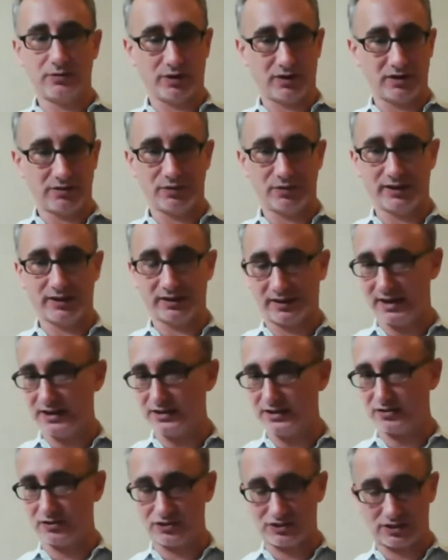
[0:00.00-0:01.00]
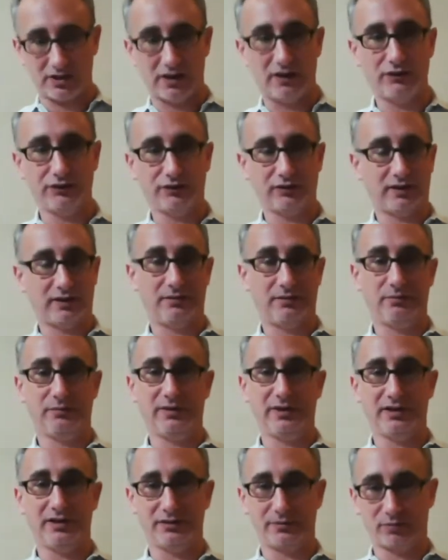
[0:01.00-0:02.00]
we're going to bring the case ourselves
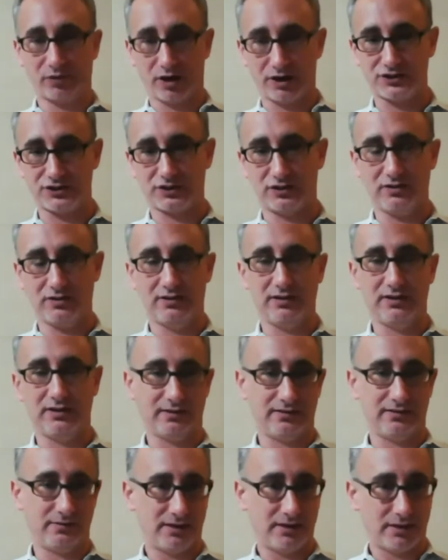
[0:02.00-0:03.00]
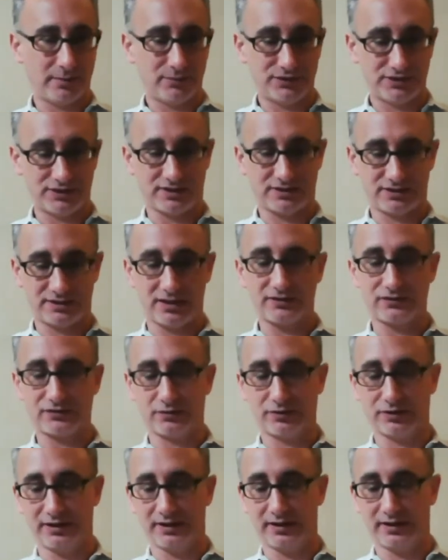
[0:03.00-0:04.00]
and be able to prosecute it and be
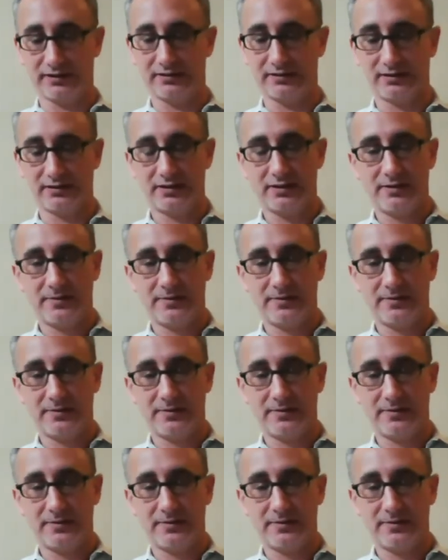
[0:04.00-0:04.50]
successful in that.